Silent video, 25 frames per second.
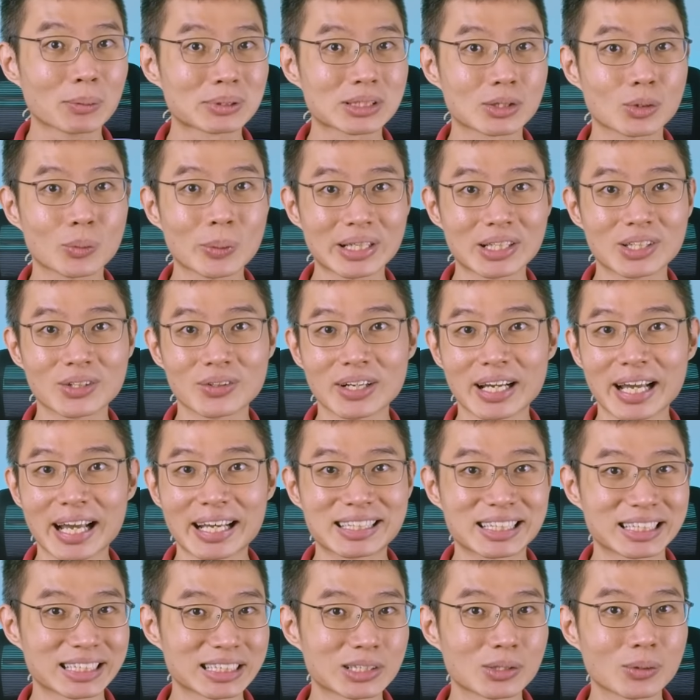was a quick look
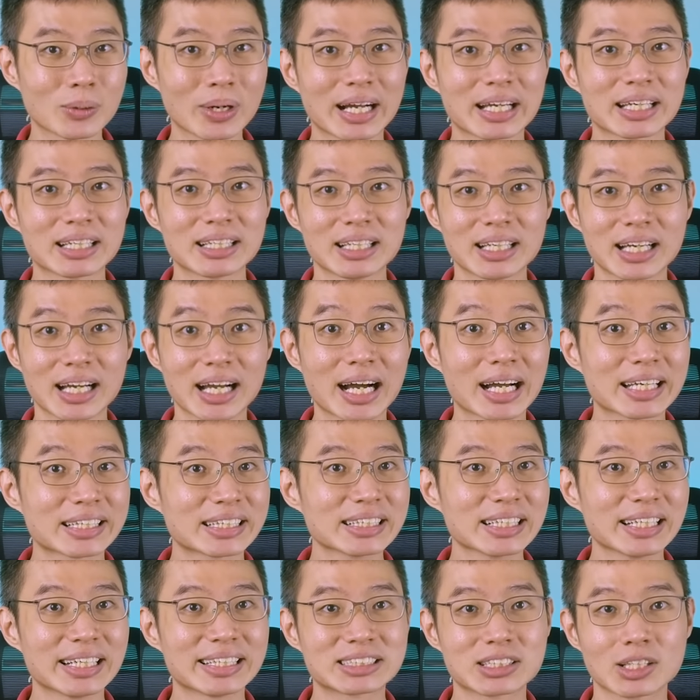at the UI. I
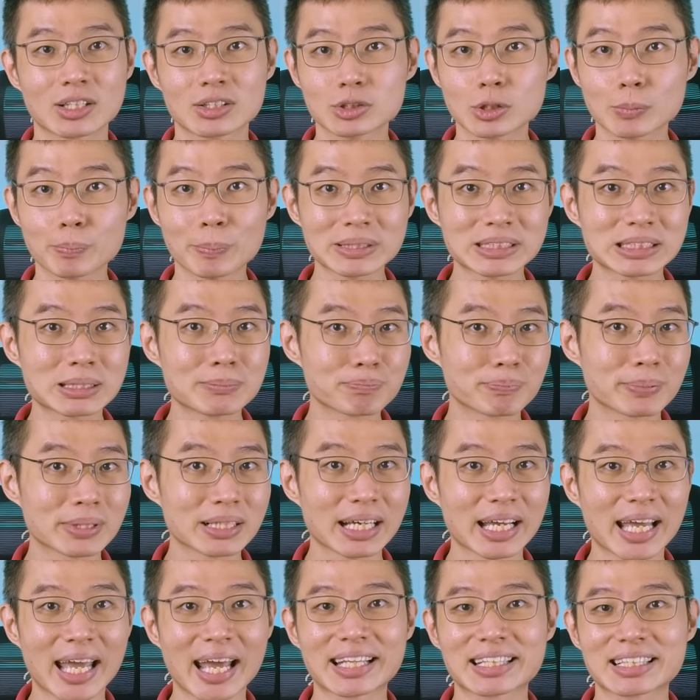think it's super
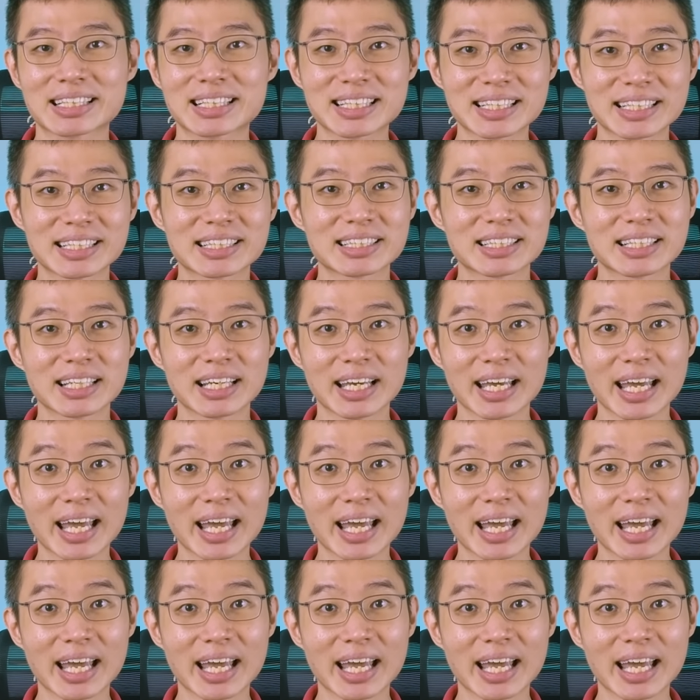simple and clean,